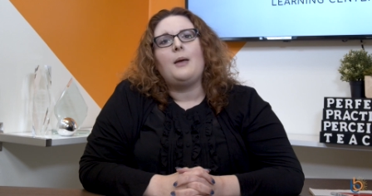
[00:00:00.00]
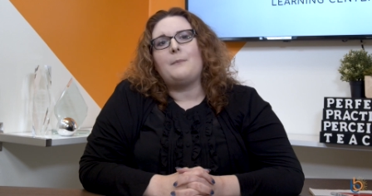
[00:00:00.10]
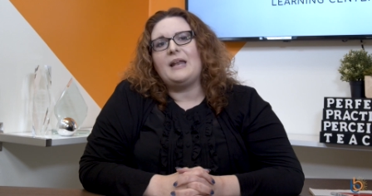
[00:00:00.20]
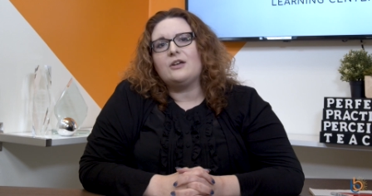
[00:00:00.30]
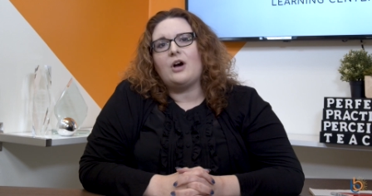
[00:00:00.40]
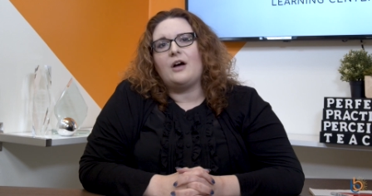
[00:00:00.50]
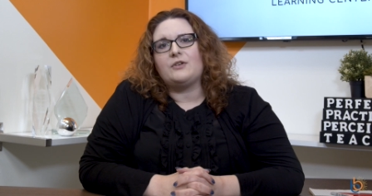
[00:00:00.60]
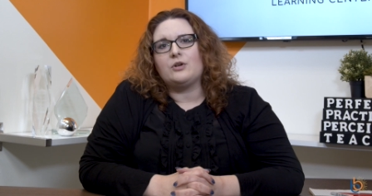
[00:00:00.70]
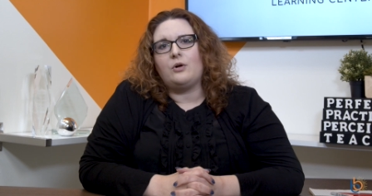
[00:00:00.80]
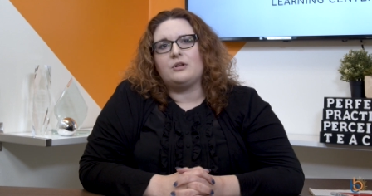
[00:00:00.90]
Many cough
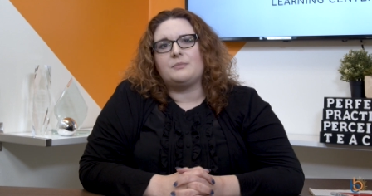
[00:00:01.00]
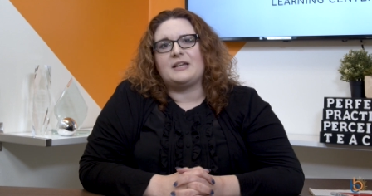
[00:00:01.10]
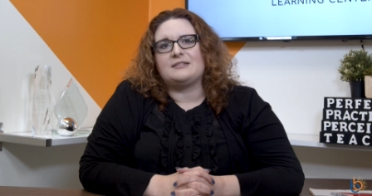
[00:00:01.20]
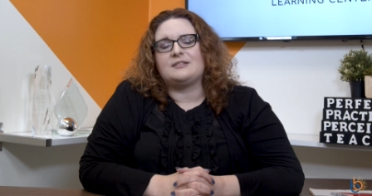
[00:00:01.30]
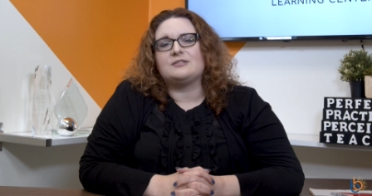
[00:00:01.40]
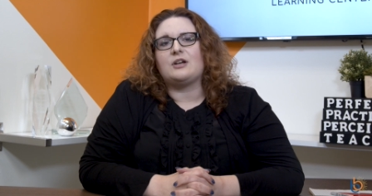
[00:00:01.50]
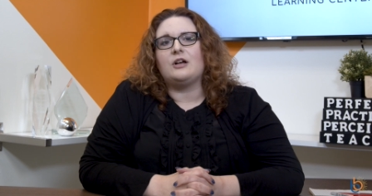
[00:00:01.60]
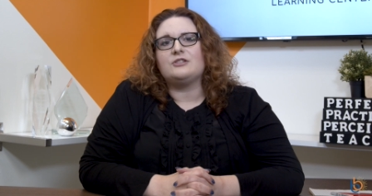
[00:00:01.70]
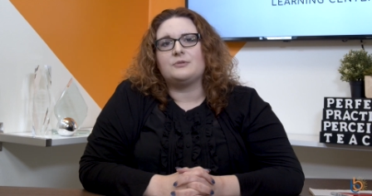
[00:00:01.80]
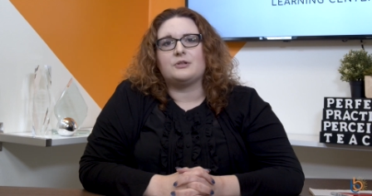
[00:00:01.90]
and cold medicines
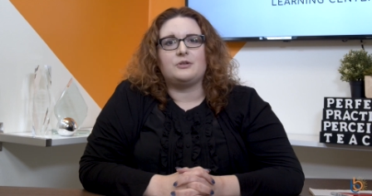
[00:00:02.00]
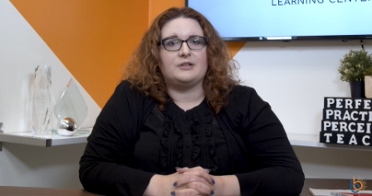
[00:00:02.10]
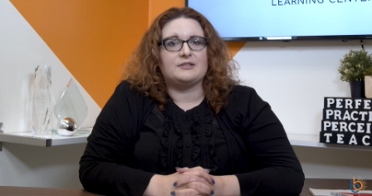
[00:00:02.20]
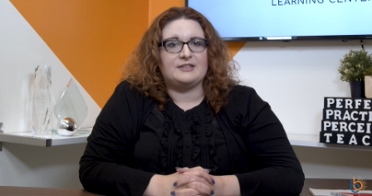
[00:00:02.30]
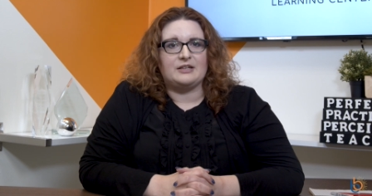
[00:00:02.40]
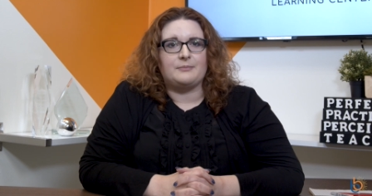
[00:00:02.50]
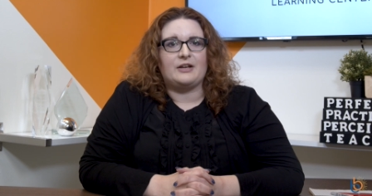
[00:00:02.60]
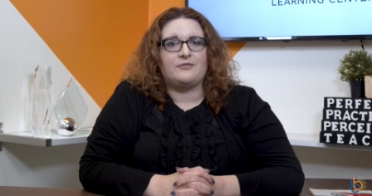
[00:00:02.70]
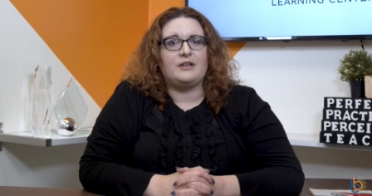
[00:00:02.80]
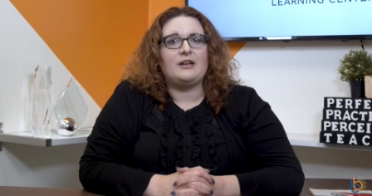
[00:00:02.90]
also include
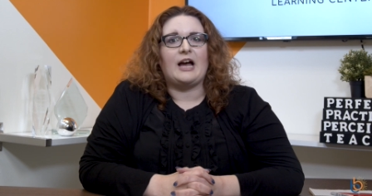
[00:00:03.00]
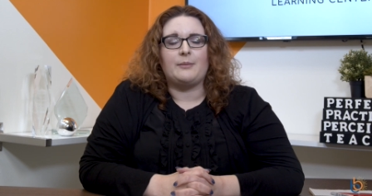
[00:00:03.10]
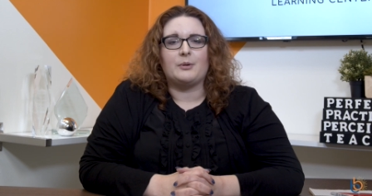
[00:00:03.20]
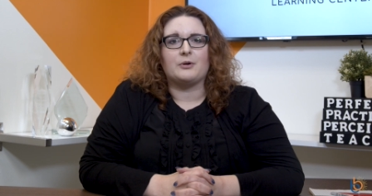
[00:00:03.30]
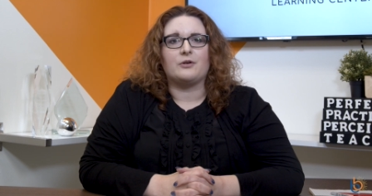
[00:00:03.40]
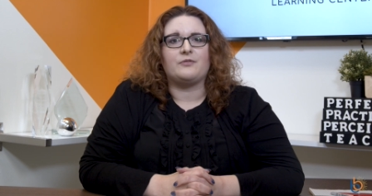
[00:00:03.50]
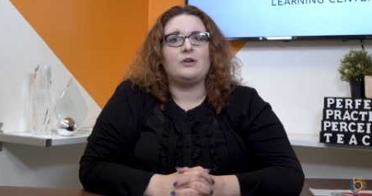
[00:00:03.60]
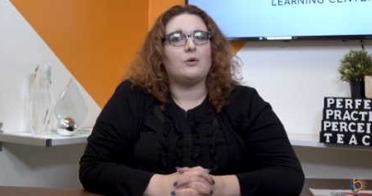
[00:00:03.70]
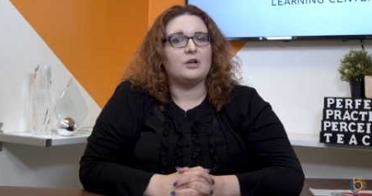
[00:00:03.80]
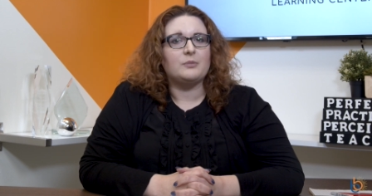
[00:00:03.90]
acetaminophen,
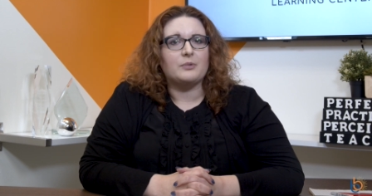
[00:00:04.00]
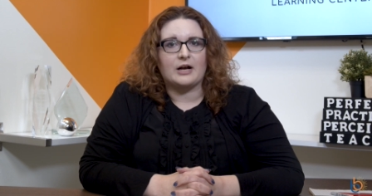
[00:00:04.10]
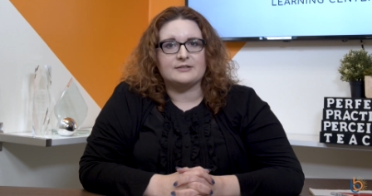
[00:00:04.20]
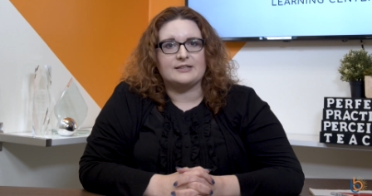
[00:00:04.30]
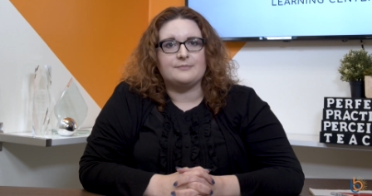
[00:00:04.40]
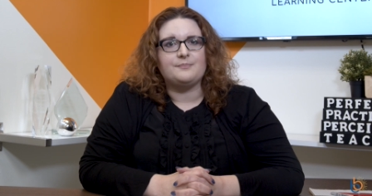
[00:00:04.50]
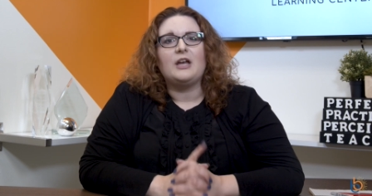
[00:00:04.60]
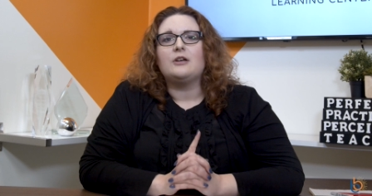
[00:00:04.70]
ibuprofen, or naproxen,